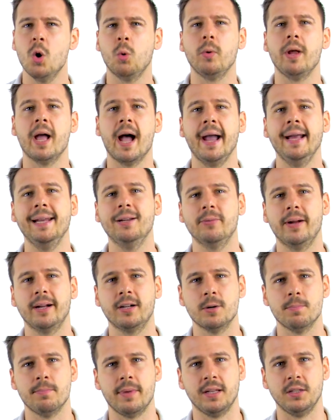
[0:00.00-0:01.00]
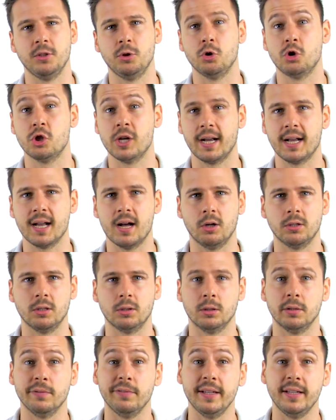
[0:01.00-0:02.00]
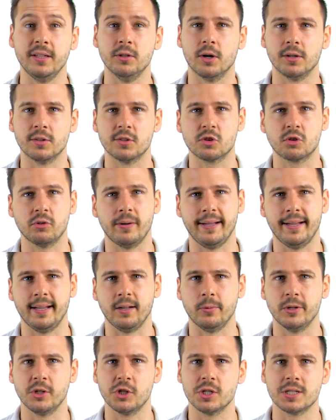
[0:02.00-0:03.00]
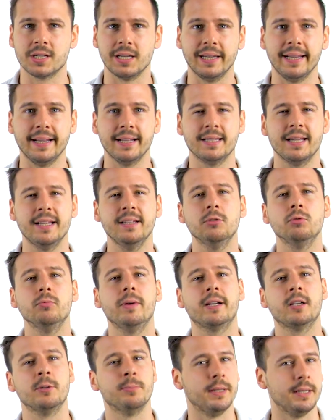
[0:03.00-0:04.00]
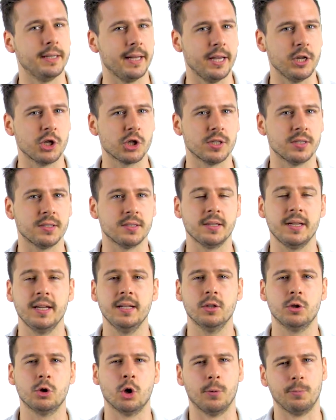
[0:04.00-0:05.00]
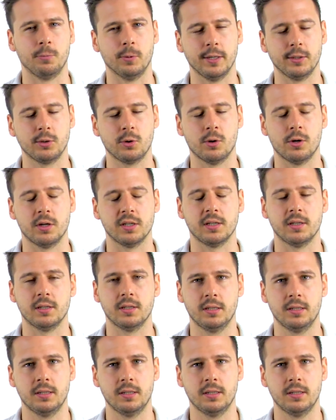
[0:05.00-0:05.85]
We highly recommend you check out our video on screening which is linked in the recommendations in the top right corner.